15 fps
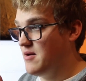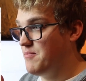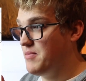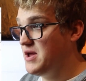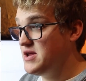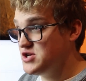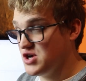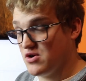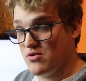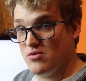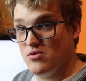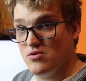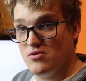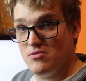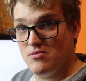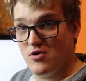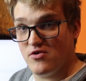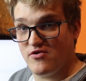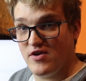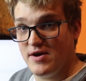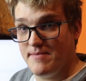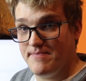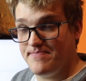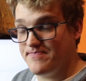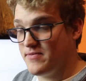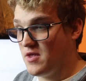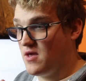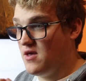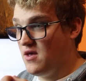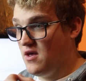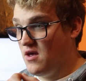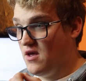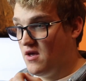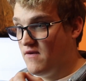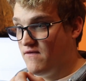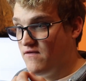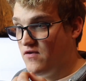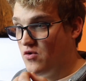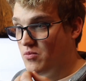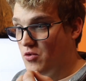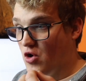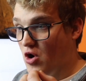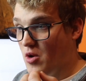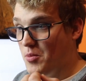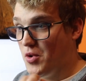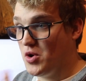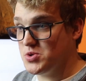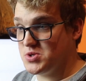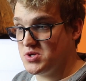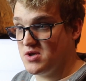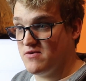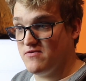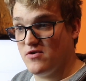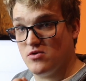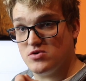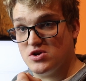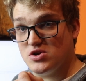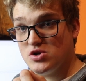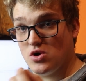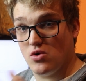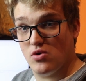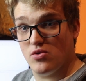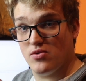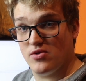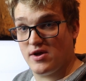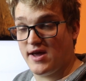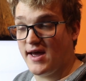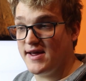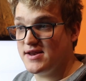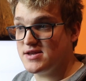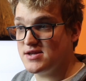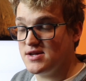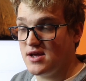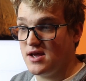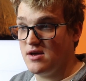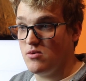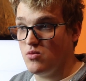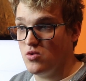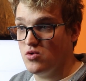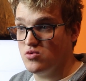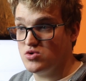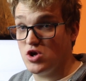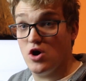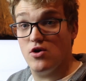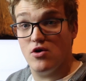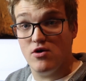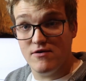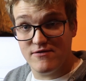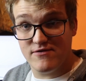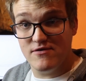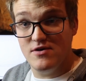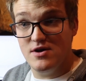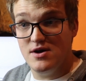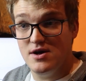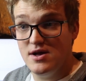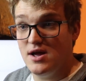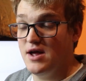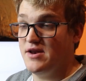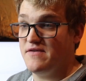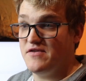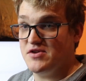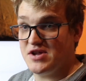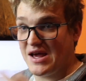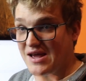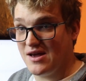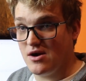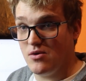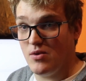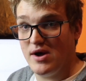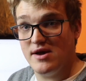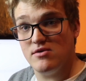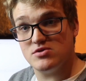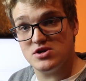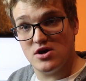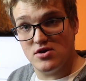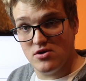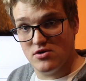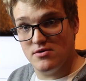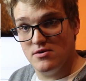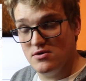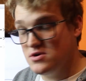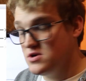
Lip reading: P-channel Mosfet, if you put a positive voltage on the gate, it will turn off, and if you take it away, it will turn on.